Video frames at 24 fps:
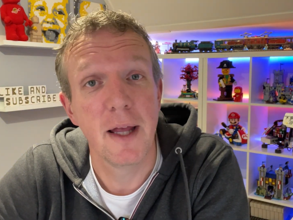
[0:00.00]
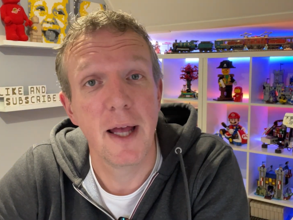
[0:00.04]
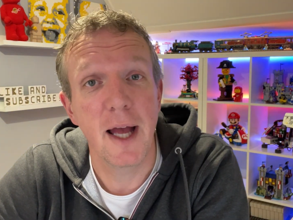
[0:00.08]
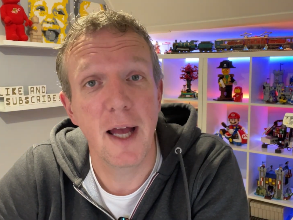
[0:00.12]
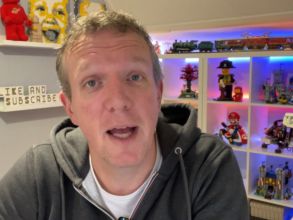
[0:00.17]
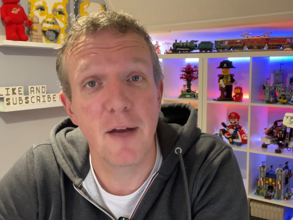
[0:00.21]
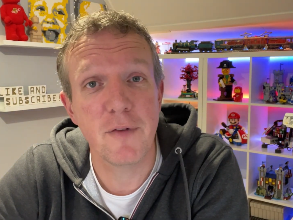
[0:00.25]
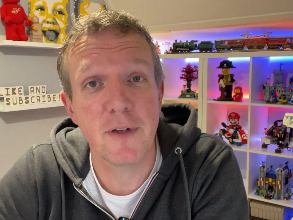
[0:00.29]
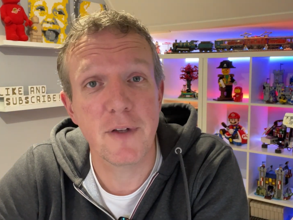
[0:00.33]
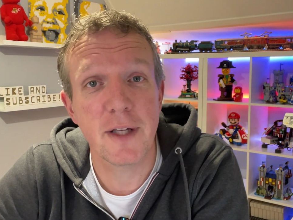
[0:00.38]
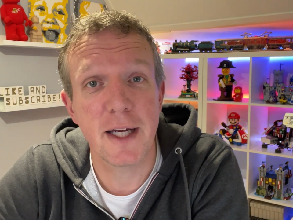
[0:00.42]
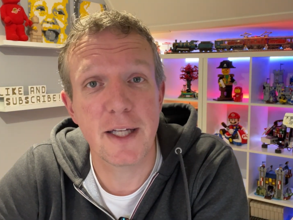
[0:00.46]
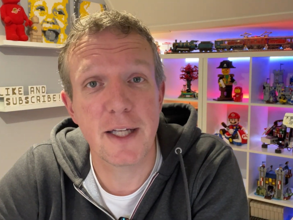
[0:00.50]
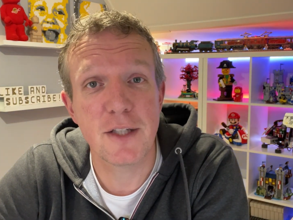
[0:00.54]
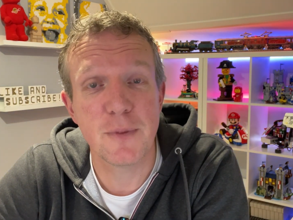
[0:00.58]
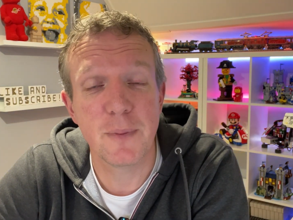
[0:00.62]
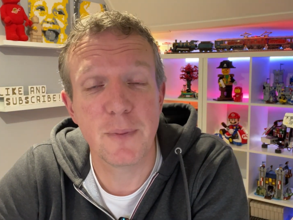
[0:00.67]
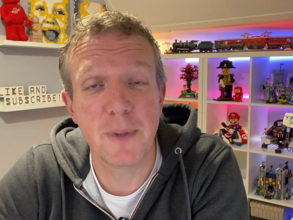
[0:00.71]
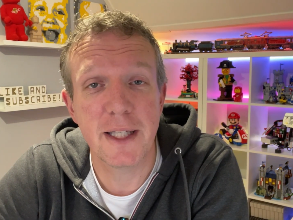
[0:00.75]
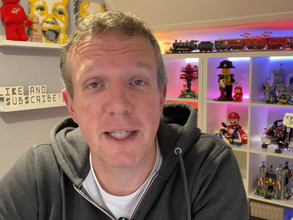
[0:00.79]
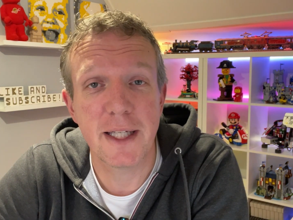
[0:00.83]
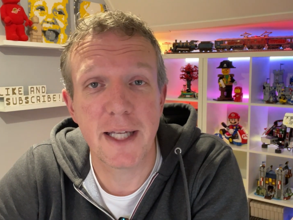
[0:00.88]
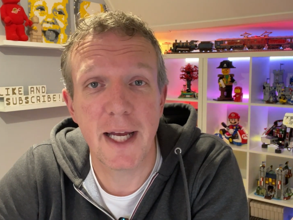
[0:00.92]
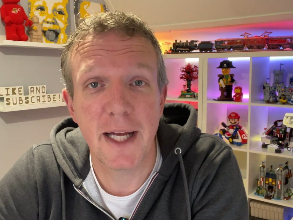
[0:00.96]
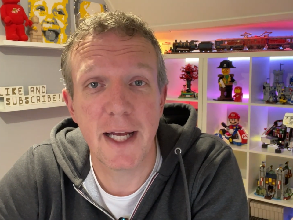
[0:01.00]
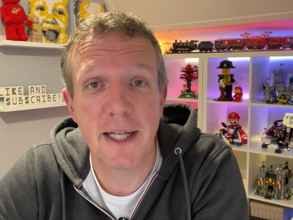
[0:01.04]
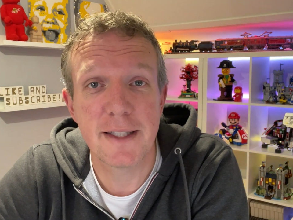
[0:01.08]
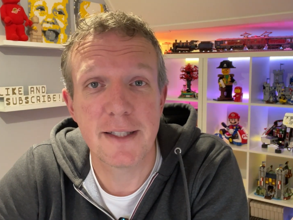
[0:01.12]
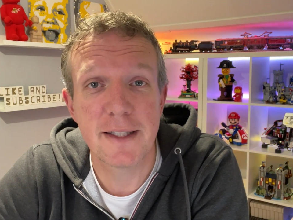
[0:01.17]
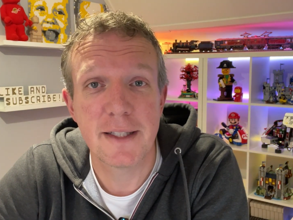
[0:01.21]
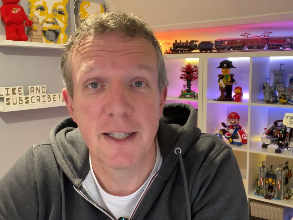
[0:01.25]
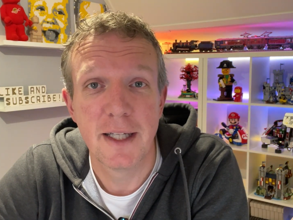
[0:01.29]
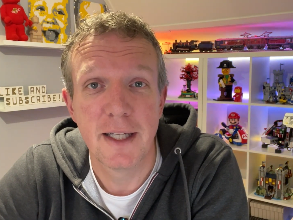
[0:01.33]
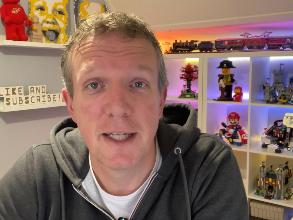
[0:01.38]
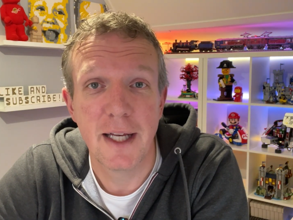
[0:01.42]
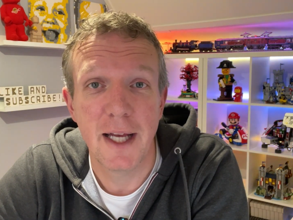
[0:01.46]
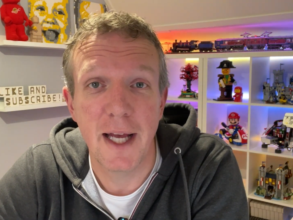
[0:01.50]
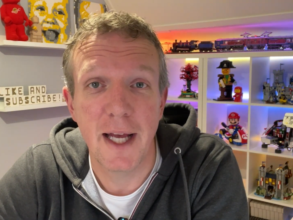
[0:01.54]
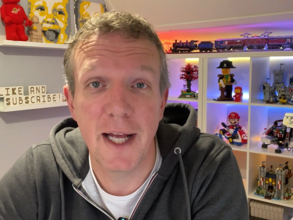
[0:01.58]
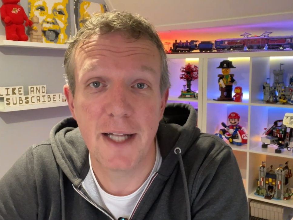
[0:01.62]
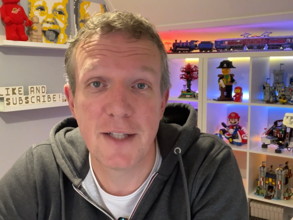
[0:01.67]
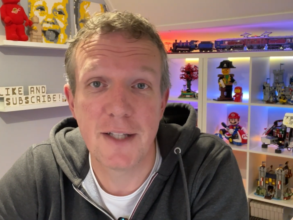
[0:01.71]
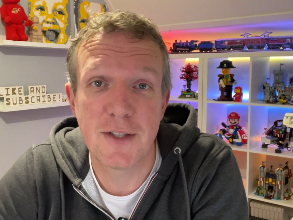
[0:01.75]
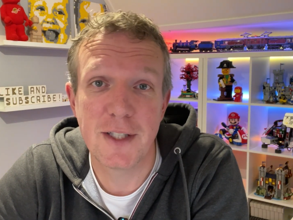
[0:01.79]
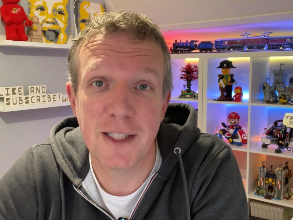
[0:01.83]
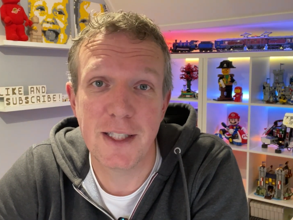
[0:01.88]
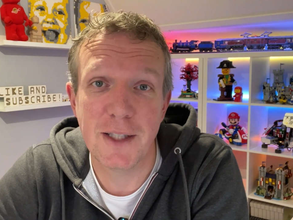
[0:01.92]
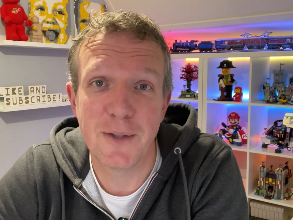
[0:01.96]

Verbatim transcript: have a nice weekend and see